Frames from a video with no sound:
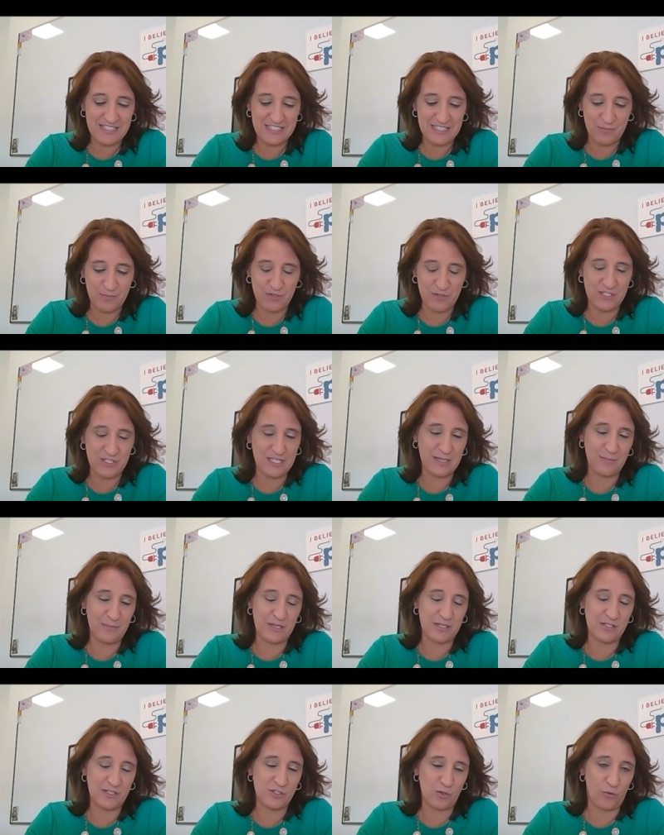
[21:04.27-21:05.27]
is the museum
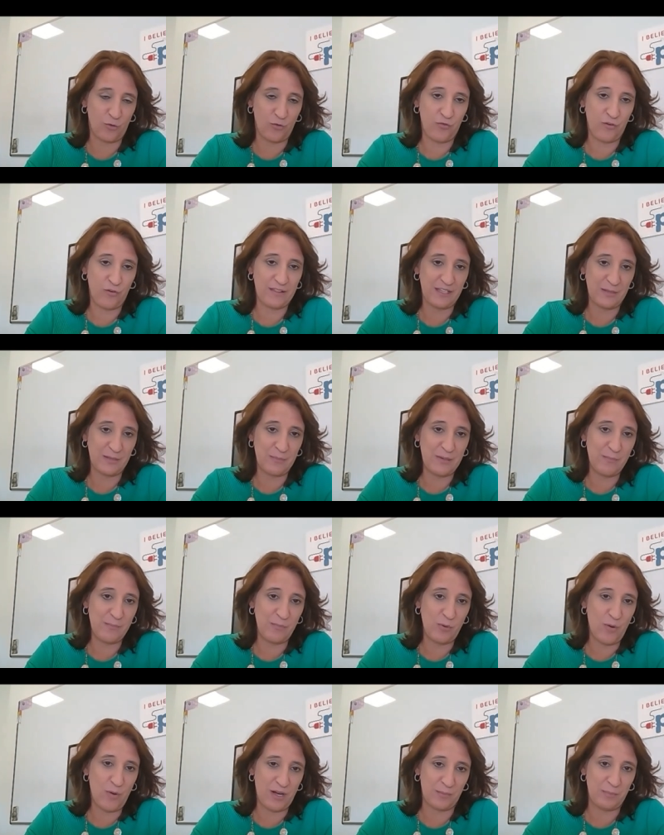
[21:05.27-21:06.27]
is so friendly.
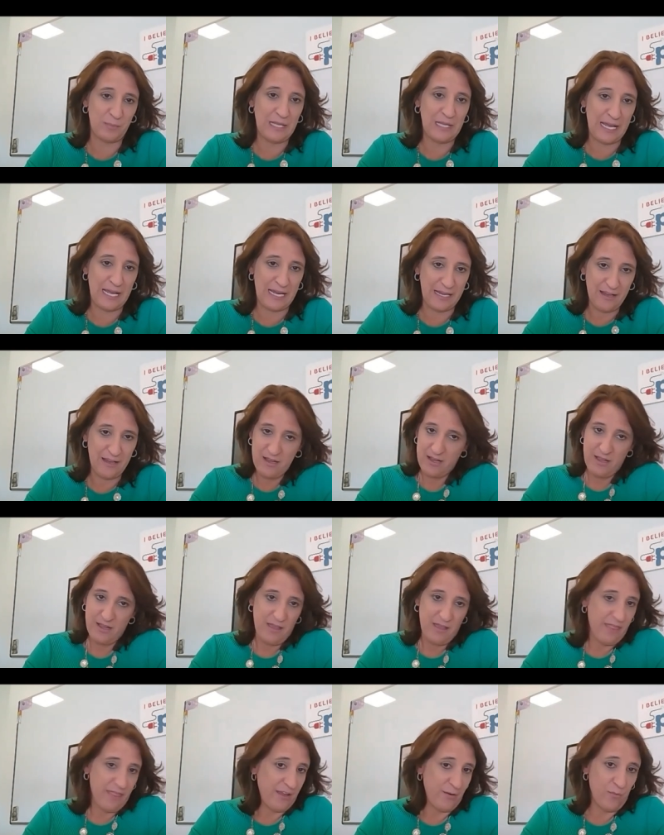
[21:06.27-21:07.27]
People want to play,
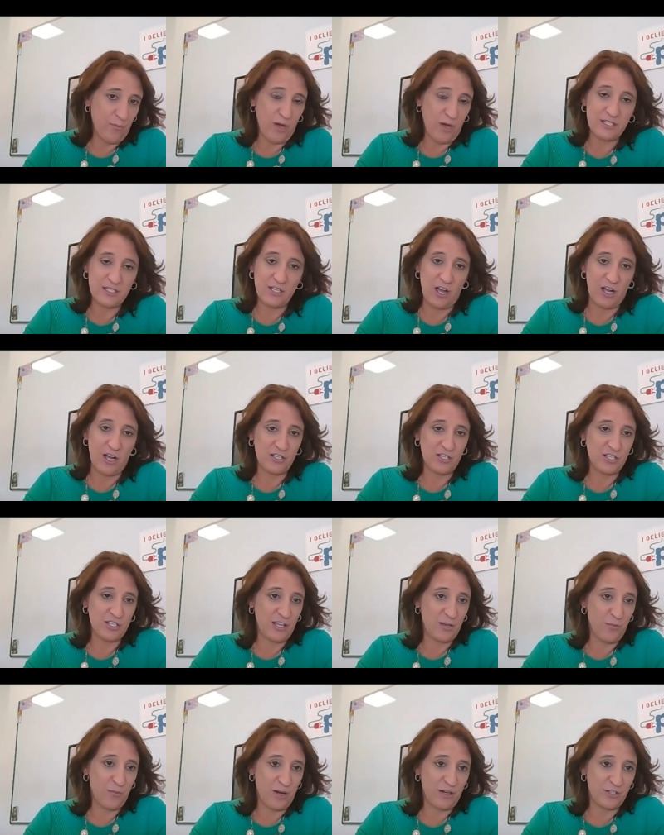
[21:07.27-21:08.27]
they want to touch,
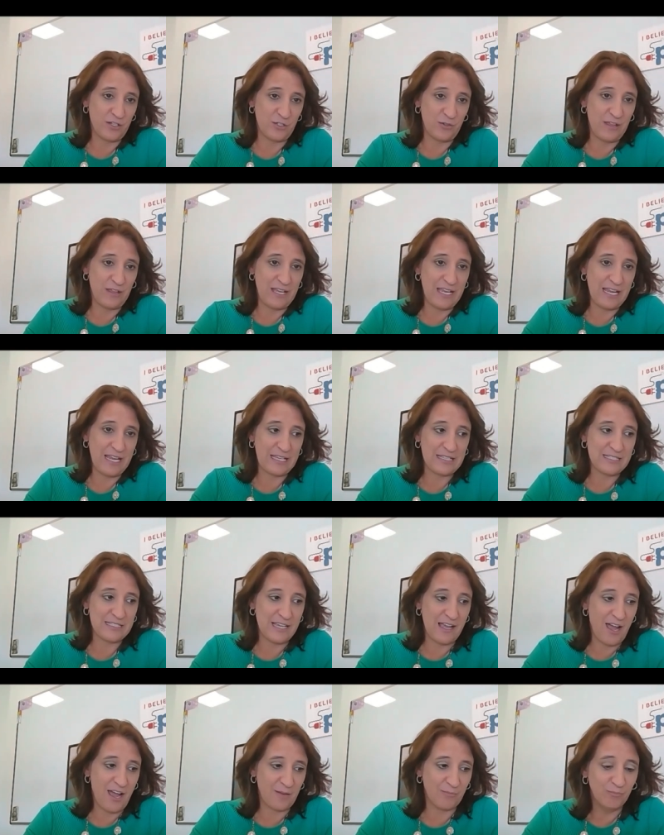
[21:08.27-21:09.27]
they want to do the
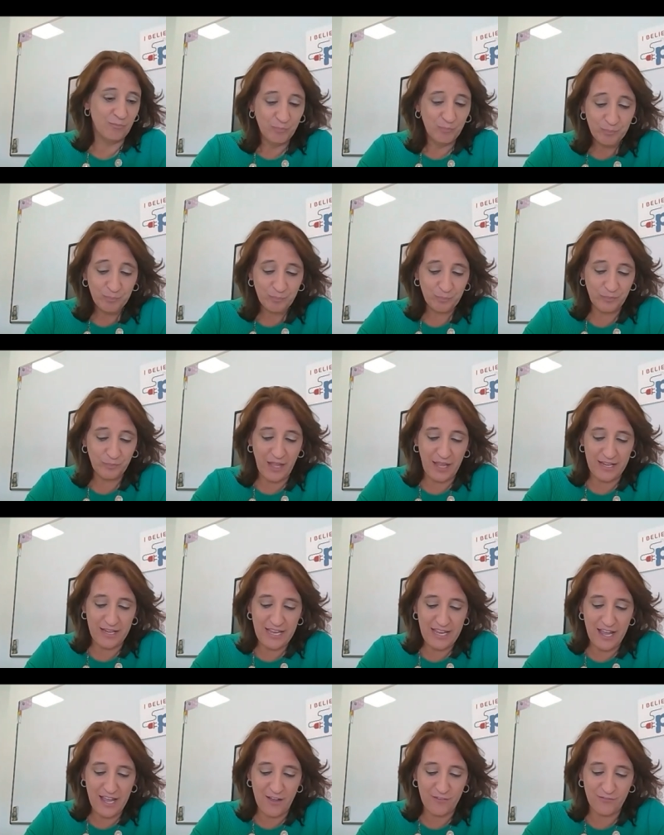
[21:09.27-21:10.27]
hands-on. I
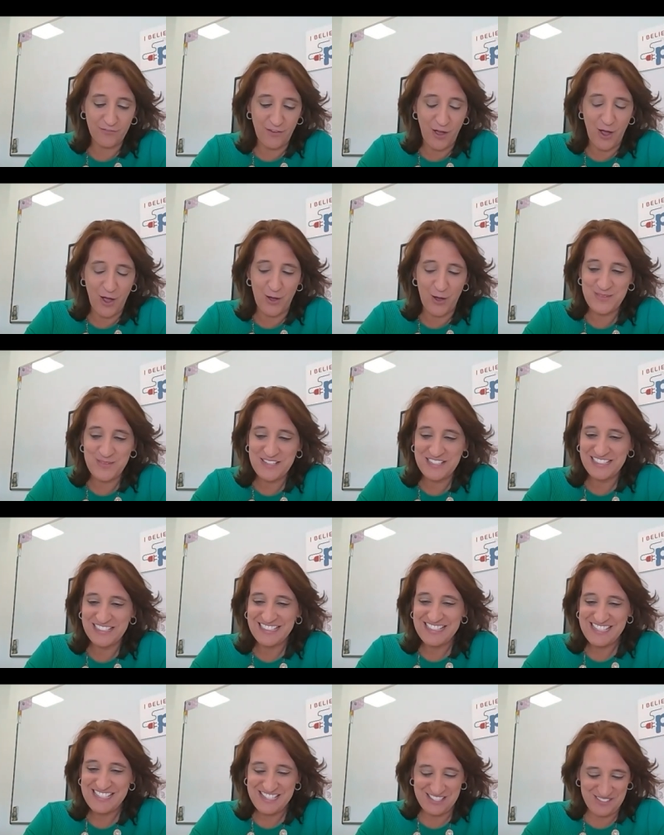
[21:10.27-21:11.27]
have um,
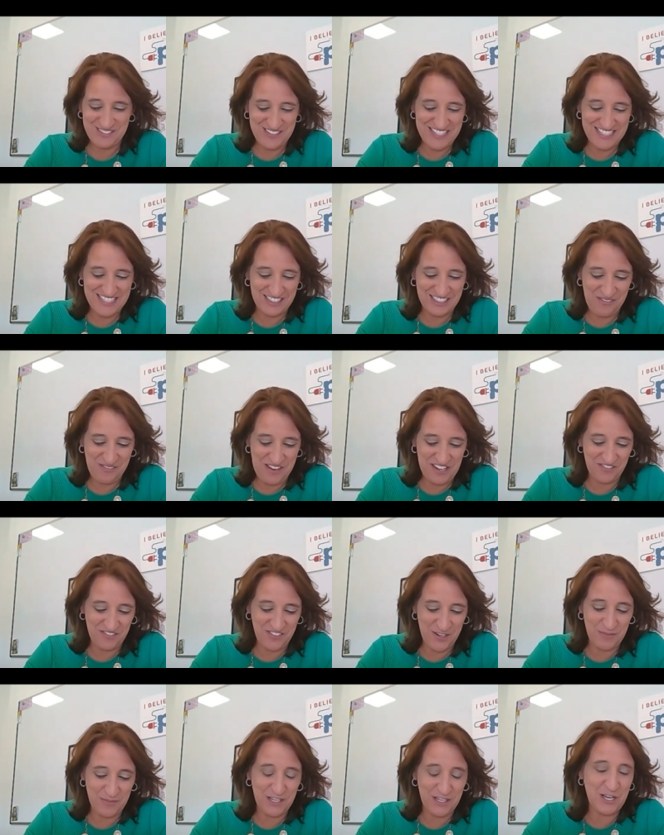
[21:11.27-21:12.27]
just recently we had a
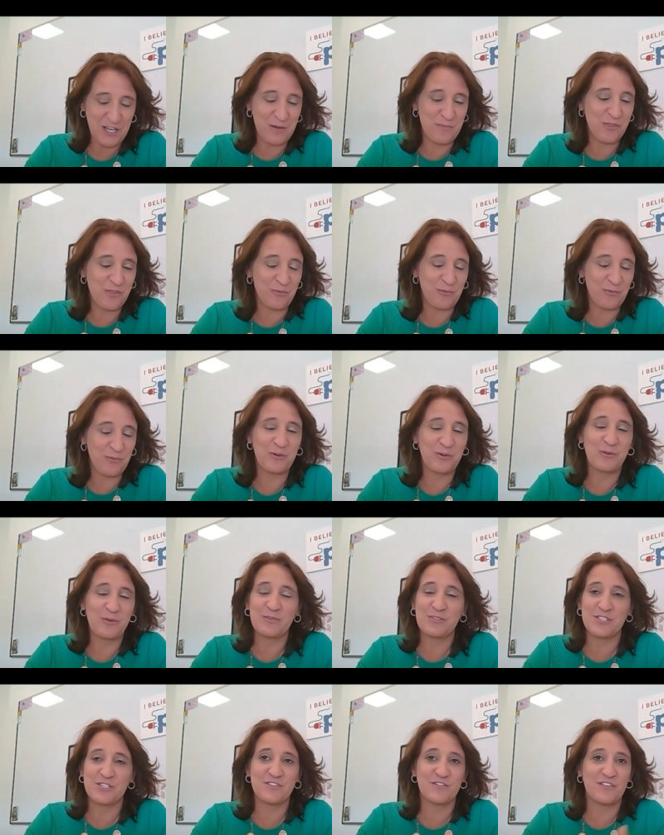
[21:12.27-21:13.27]
family come through
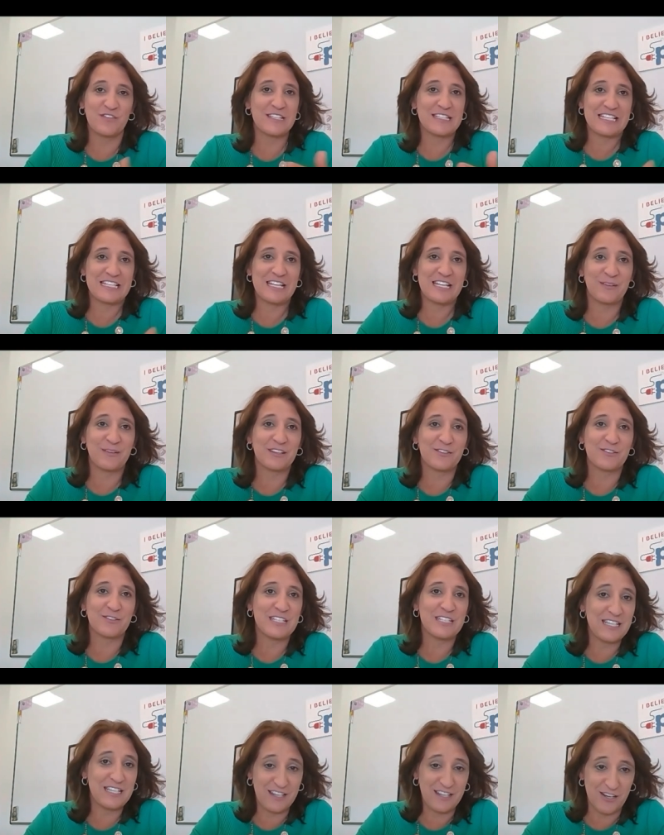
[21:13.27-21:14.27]
just visiting with their
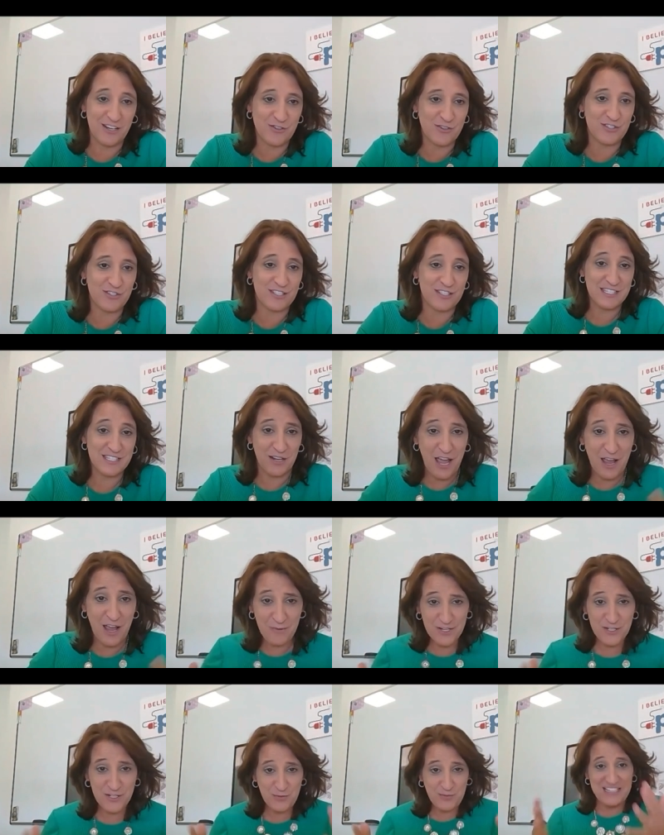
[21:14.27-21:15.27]
teenagers and said, "I
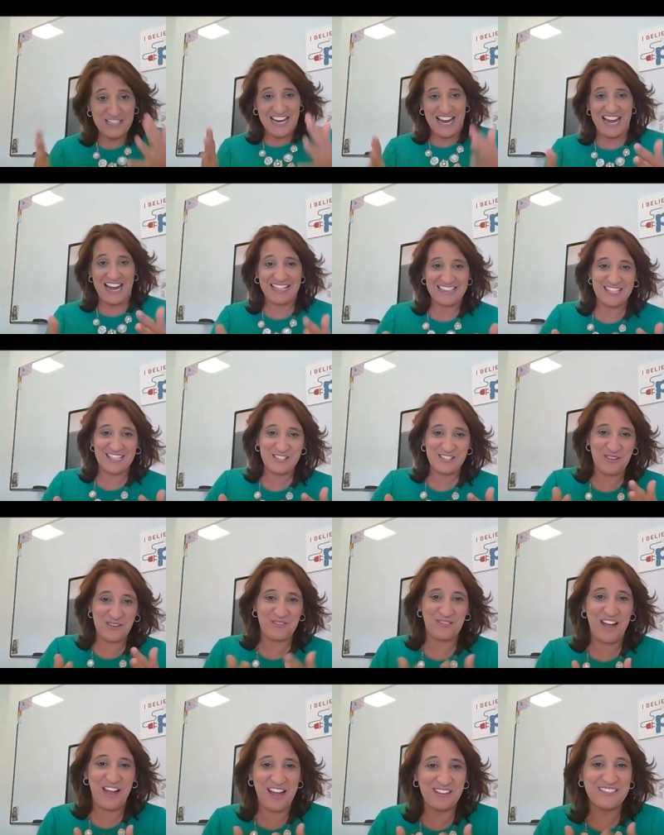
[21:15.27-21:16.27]
wish we had this when
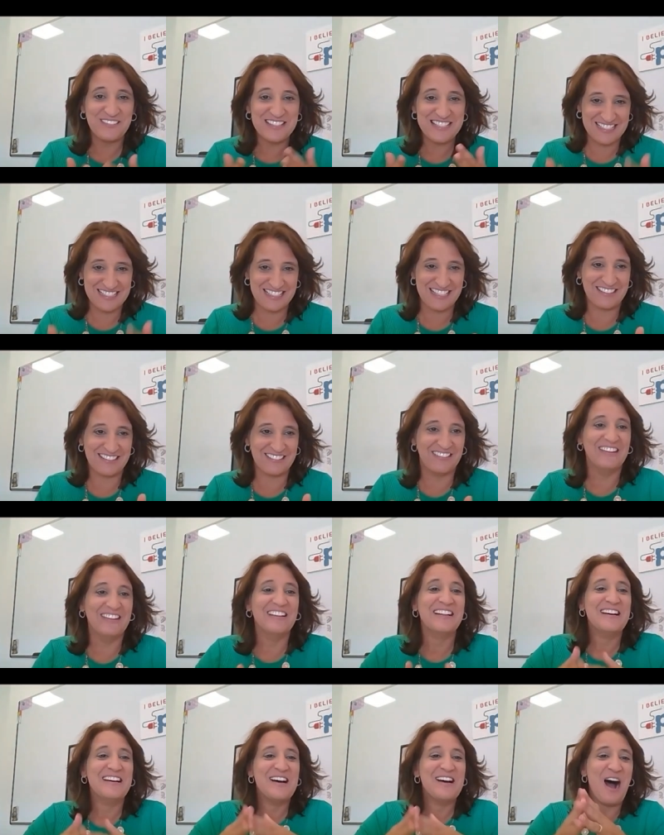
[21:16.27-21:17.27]
I was little,"